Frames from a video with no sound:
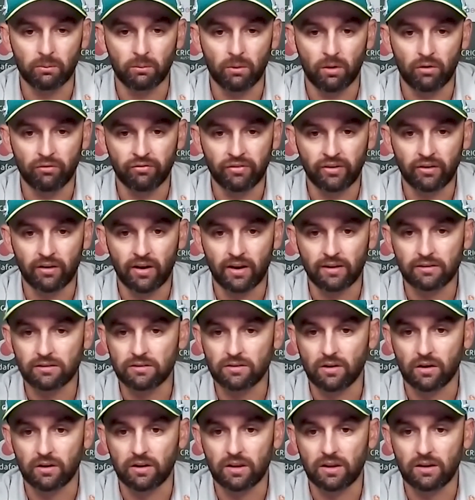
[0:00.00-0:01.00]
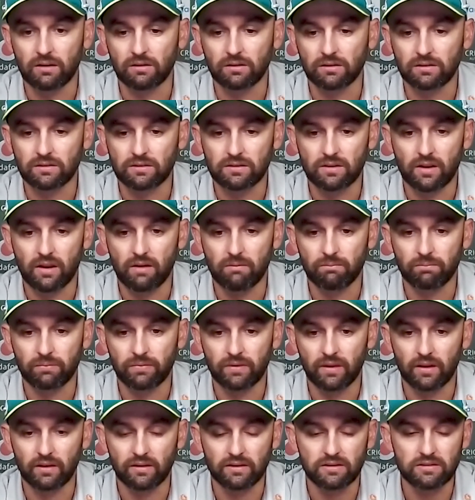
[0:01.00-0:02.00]
While Virat's not here,
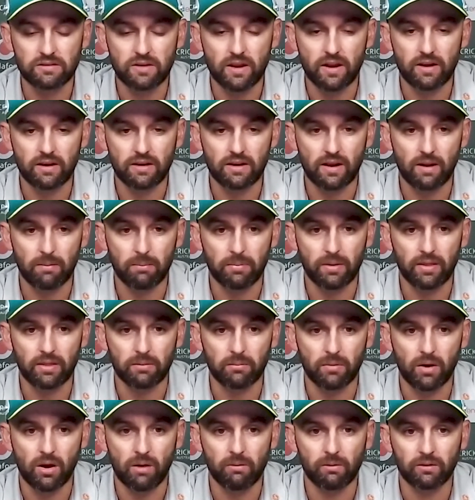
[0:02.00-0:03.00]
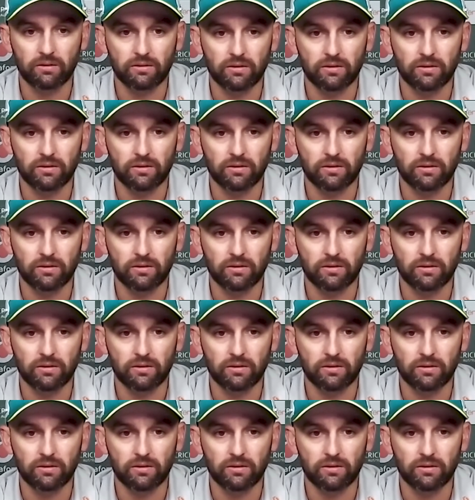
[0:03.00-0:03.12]
he's standing up at the moment.